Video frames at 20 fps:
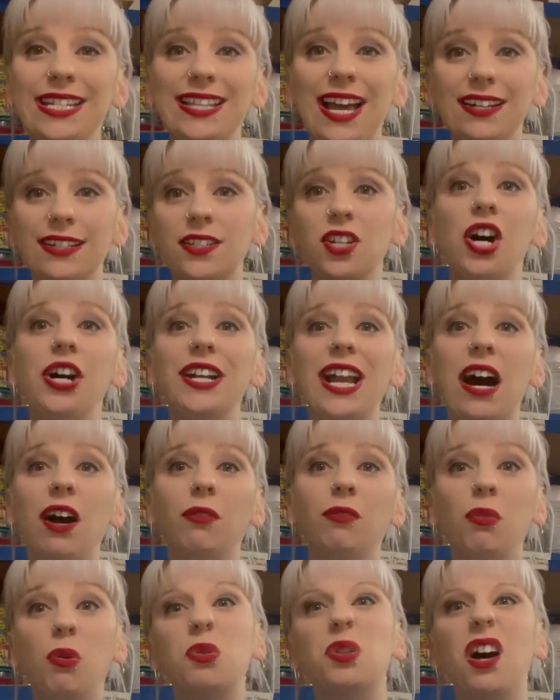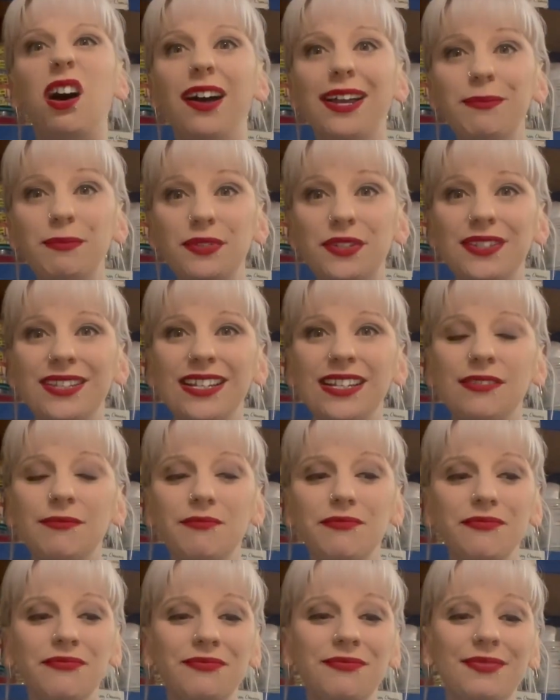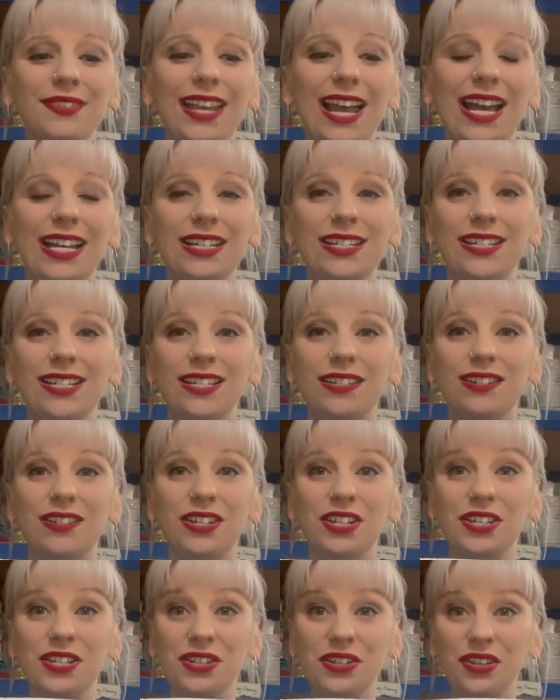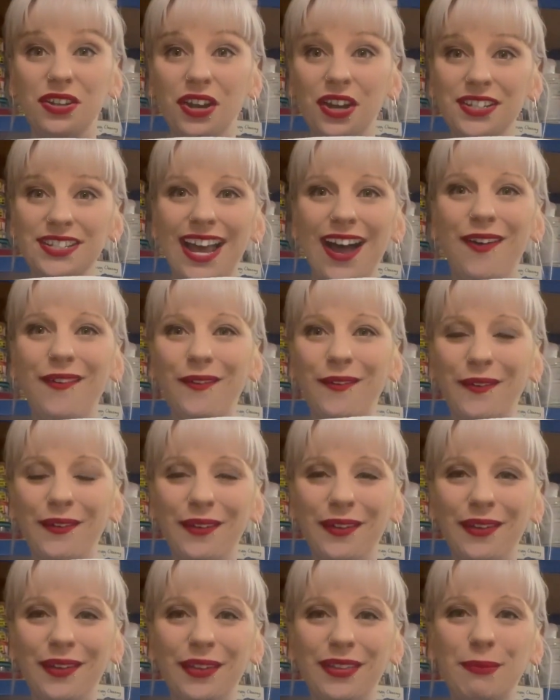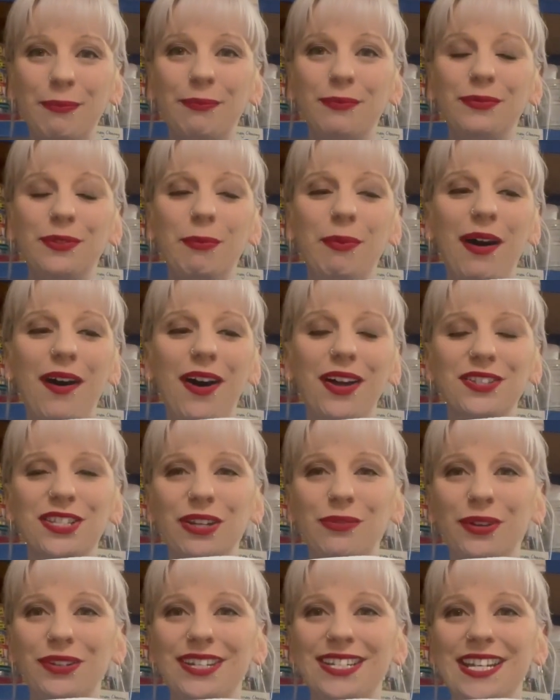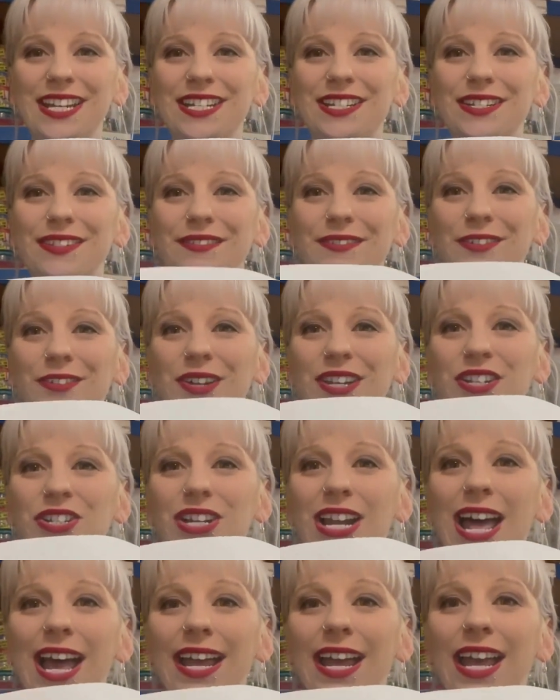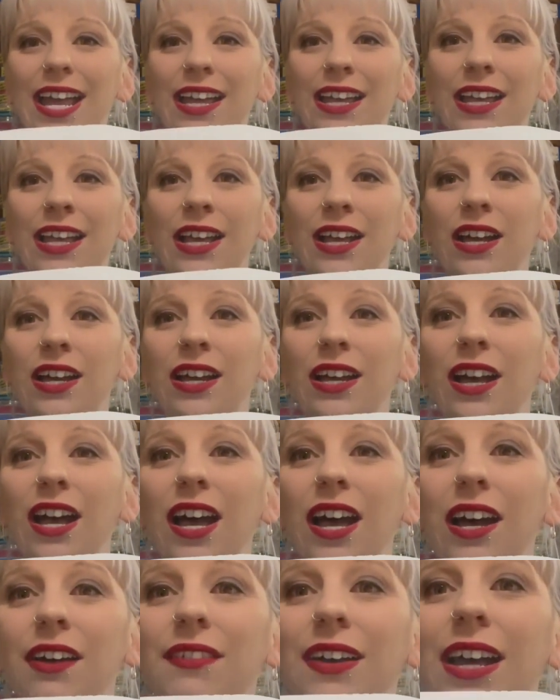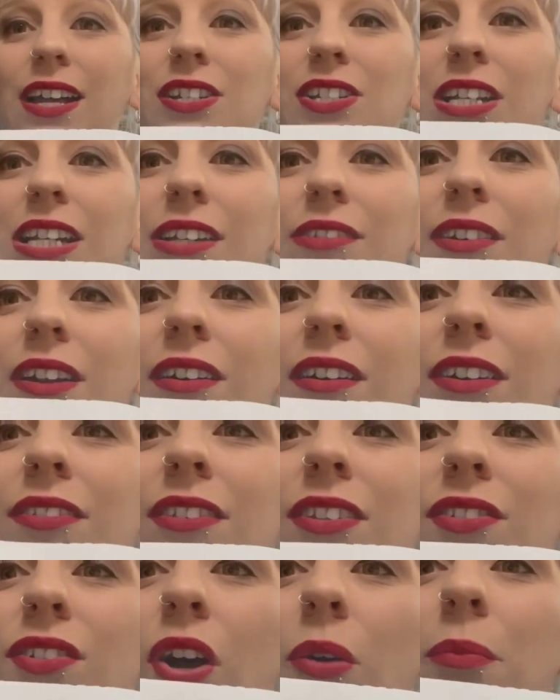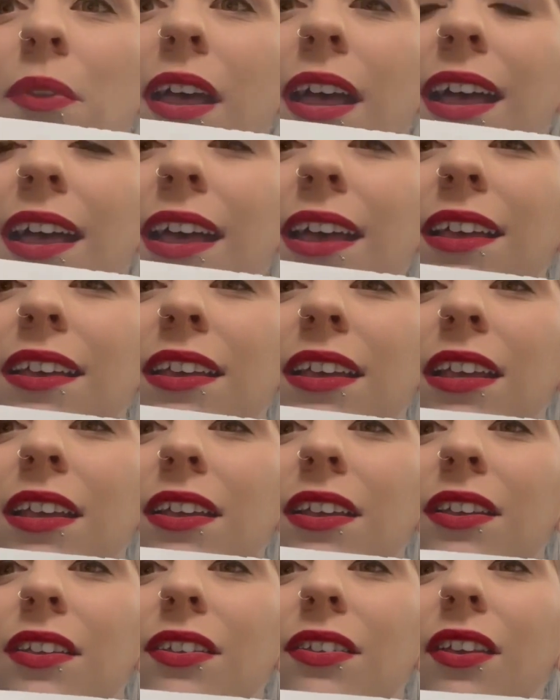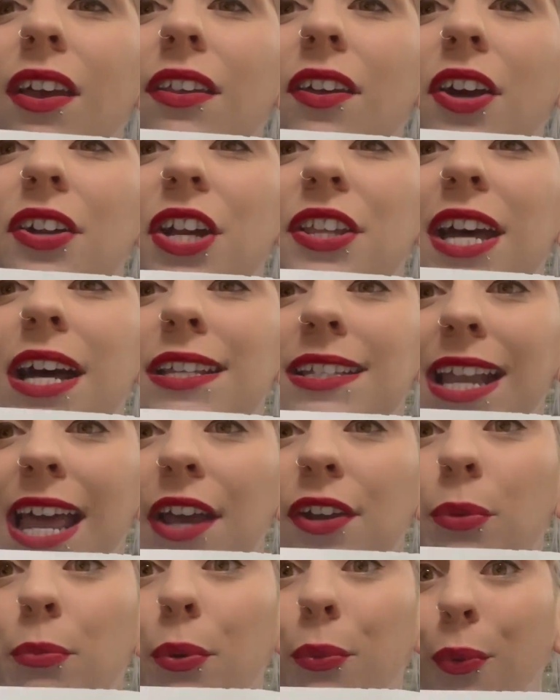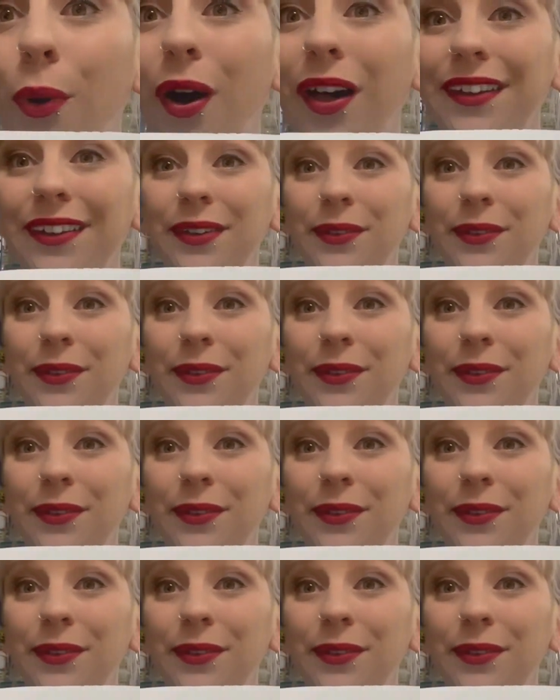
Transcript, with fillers: that design out four times and just cut out the parts I wanted for each layer. I've actually wrote on the top there. So I know that's layer number one.